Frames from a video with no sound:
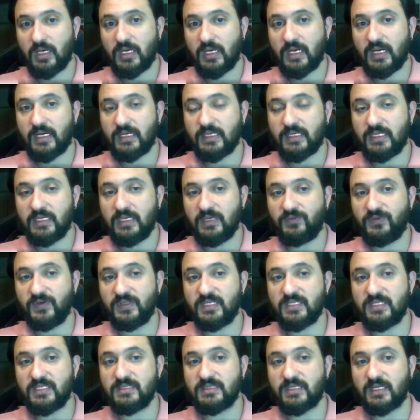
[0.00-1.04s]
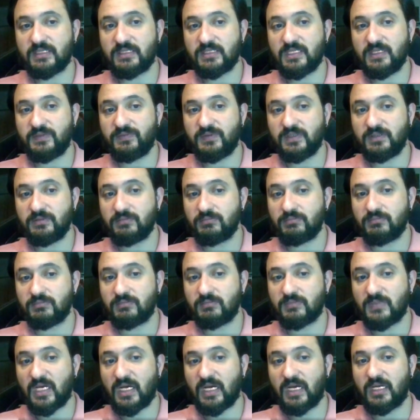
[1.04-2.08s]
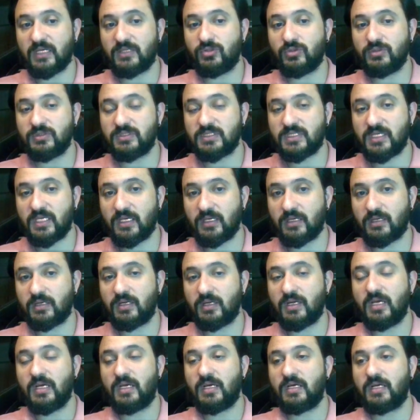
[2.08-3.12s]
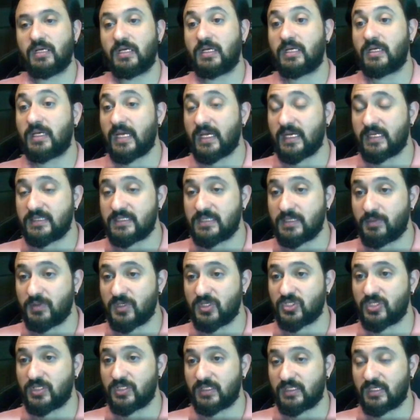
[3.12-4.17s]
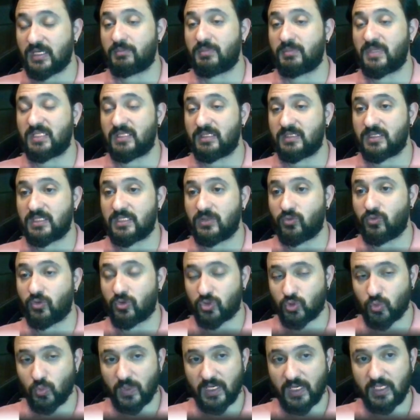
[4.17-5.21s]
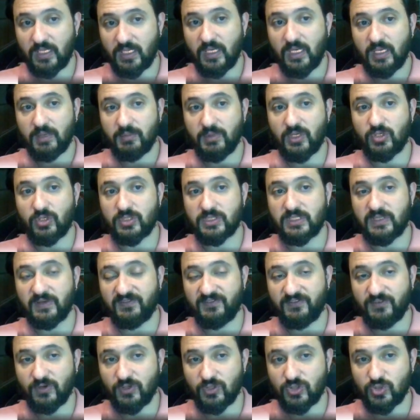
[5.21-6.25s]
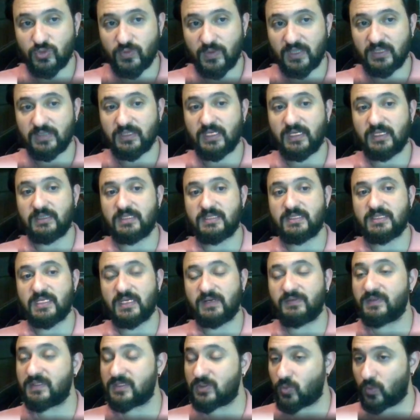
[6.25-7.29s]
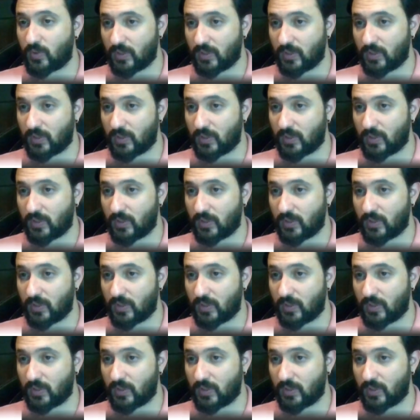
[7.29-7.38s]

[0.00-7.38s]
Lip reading: if it is not given, I don't care. Exhibition can be the keyword. Why? Because the first one and the seventh one